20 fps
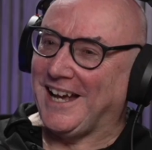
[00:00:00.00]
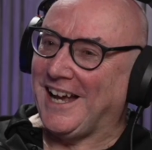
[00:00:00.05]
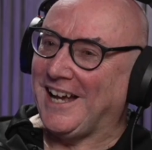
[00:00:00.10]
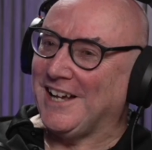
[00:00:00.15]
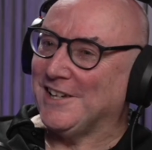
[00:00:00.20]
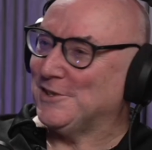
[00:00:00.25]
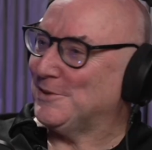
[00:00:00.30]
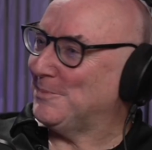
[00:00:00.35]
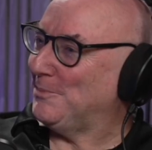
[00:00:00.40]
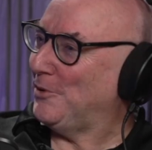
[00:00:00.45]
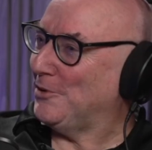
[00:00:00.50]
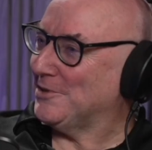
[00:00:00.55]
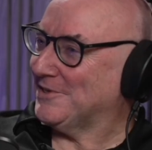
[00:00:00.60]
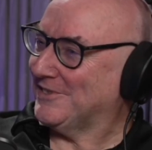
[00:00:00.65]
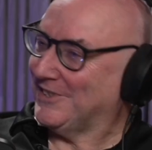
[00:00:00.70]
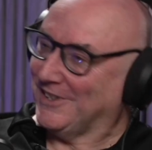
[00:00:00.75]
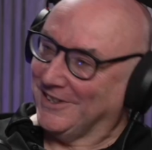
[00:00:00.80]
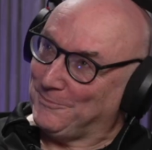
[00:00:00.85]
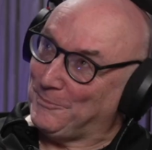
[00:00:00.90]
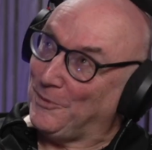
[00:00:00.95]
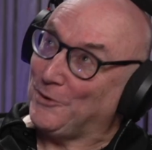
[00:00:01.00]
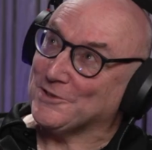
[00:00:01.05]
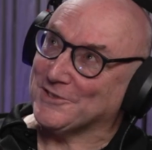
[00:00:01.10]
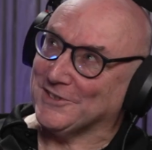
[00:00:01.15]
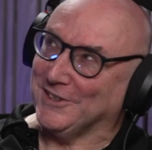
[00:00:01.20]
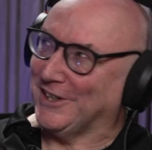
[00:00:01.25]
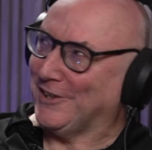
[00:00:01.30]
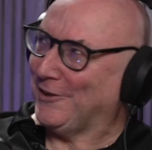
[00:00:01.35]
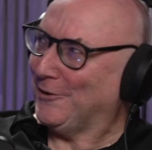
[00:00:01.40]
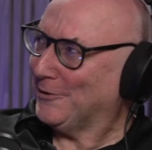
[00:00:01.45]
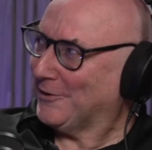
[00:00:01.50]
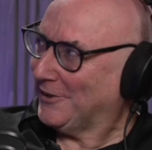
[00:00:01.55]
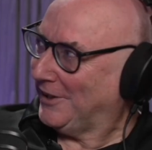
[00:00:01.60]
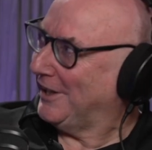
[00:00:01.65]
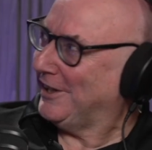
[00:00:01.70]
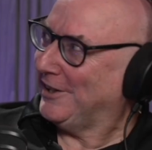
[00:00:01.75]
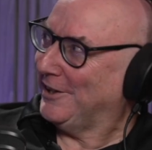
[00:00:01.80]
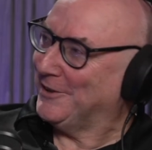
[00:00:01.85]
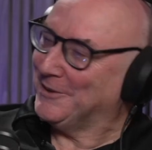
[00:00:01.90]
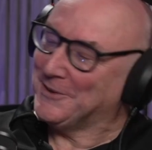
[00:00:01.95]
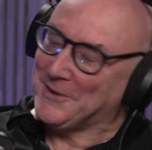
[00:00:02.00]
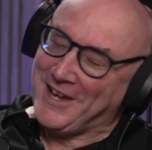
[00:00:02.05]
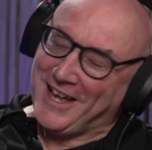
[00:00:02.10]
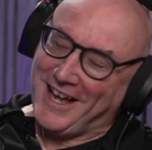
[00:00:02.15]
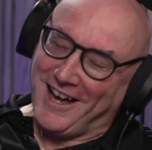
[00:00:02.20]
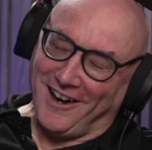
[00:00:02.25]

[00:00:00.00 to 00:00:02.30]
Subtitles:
Ange Postecoglou,